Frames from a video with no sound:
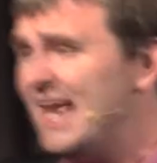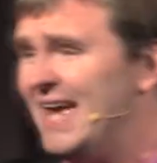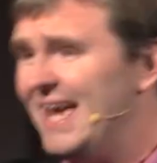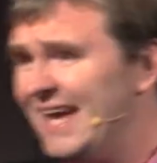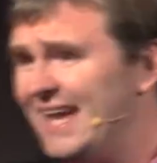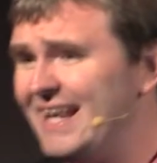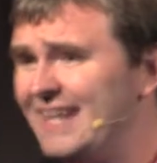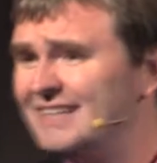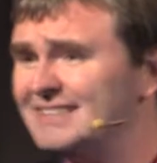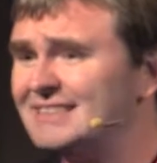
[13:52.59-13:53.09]

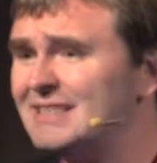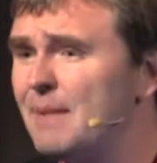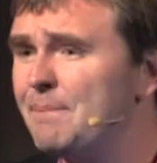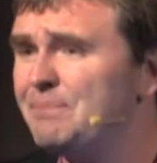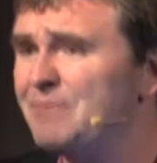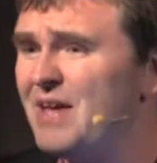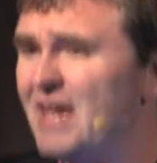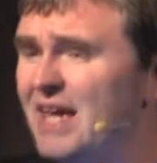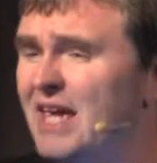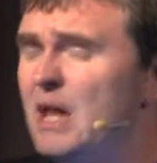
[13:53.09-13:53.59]
It is
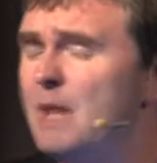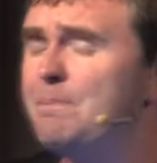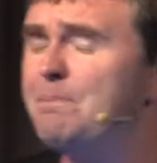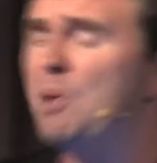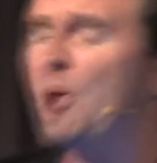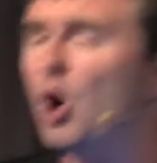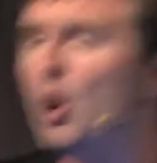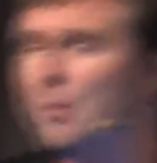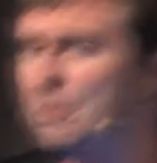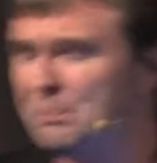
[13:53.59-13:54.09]
something he
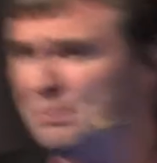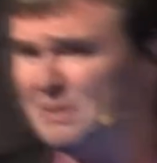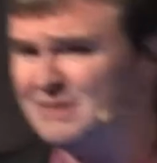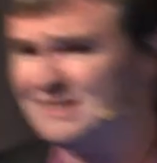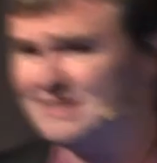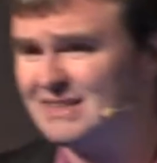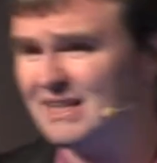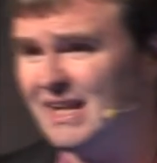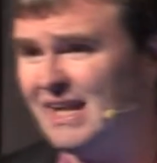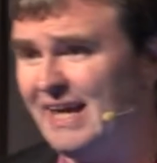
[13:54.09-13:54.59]

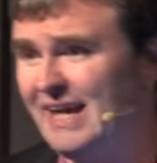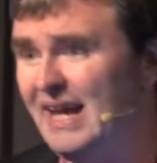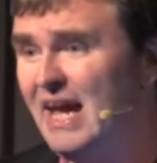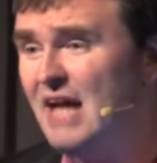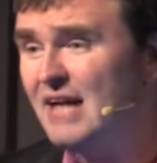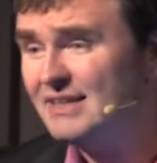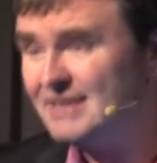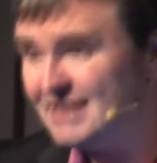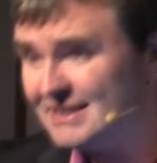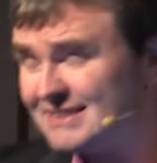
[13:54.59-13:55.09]
purposely
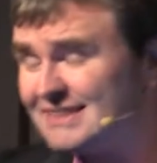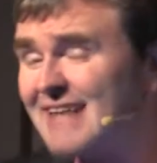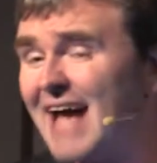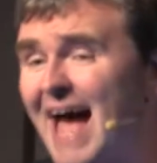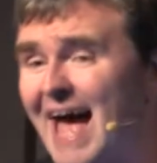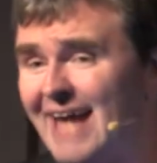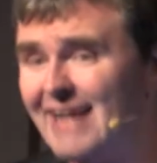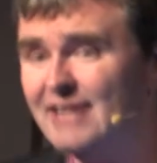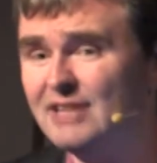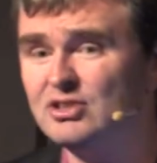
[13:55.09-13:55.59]

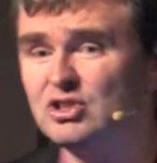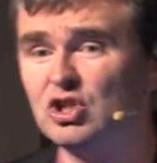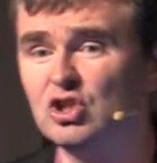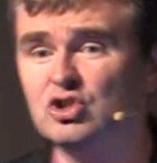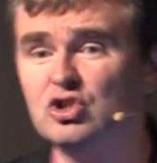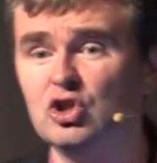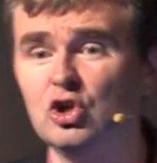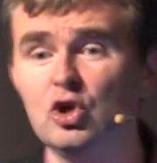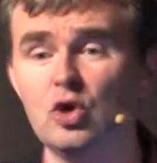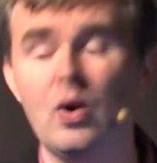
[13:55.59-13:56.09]
decided to
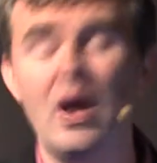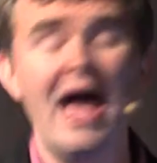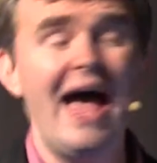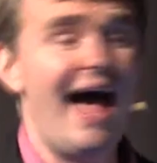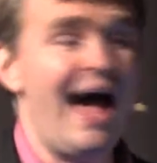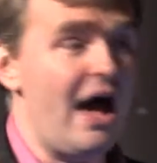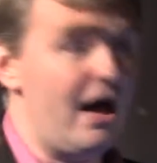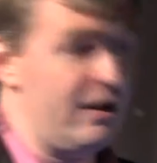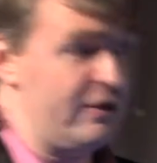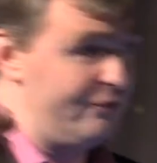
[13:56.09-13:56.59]
do
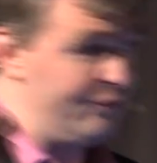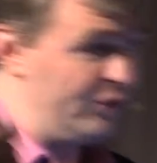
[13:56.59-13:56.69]
out of